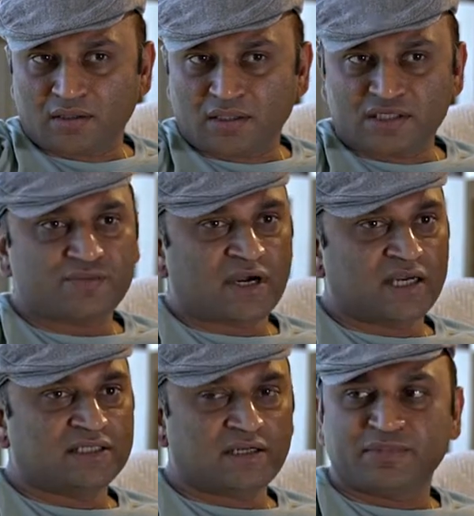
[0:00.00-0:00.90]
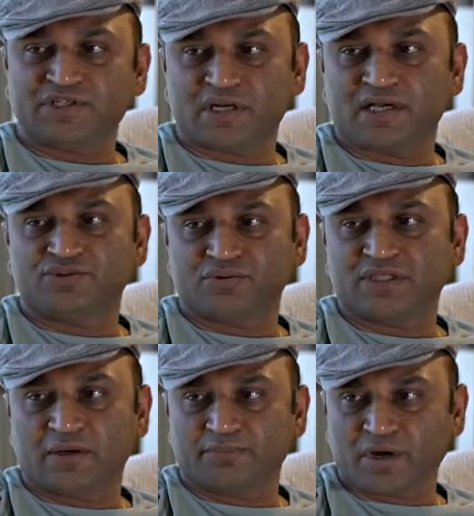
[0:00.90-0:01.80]
customize and personalize
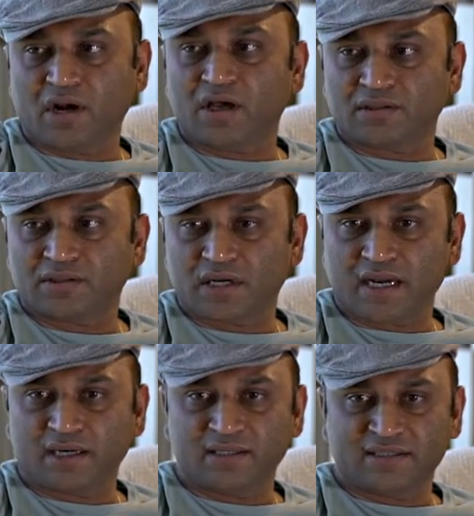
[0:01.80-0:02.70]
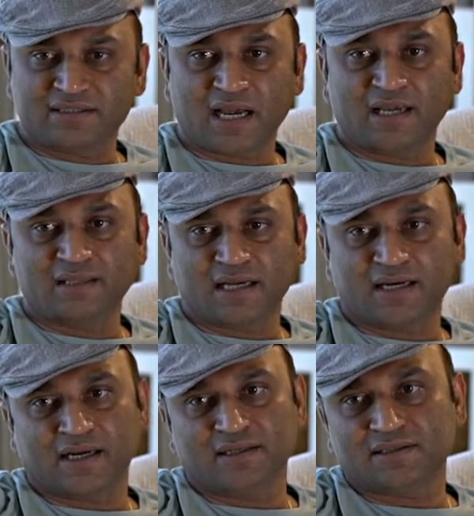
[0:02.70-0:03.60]
their product and design
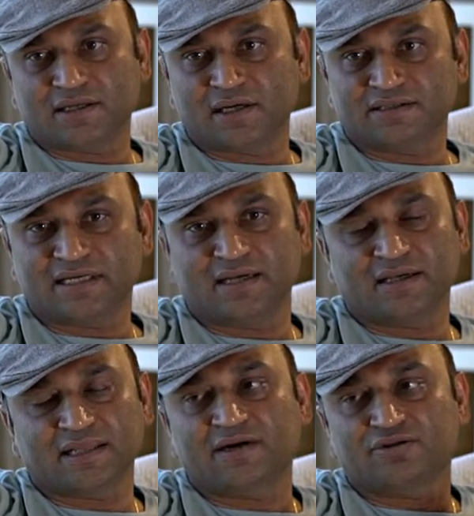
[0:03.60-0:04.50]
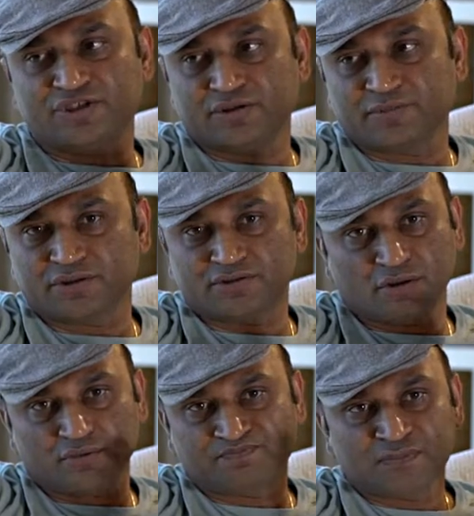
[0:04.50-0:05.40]
that and sending that to shipping.
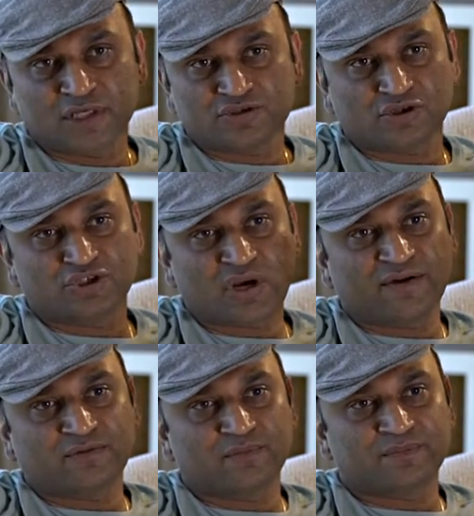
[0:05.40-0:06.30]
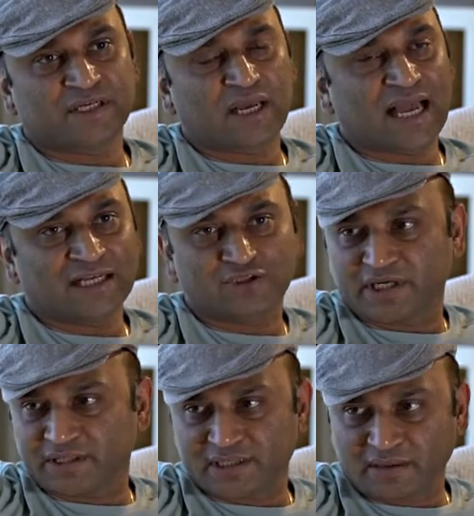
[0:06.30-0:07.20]
So you have to
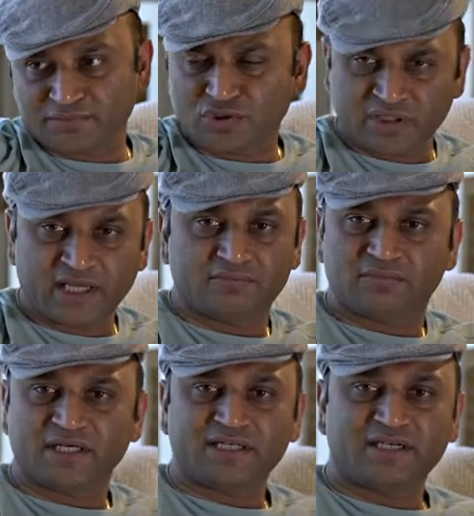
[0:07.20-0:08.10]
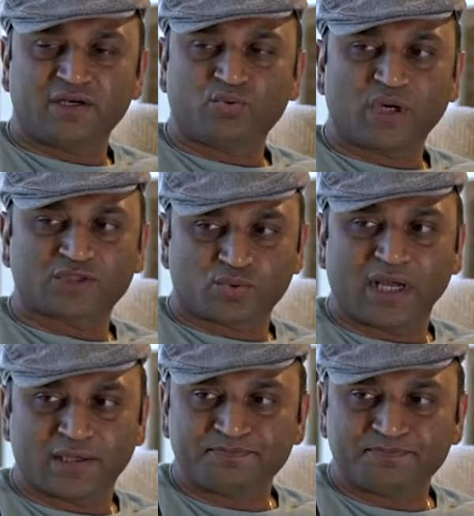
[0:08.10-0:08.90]
educate them. So it works well.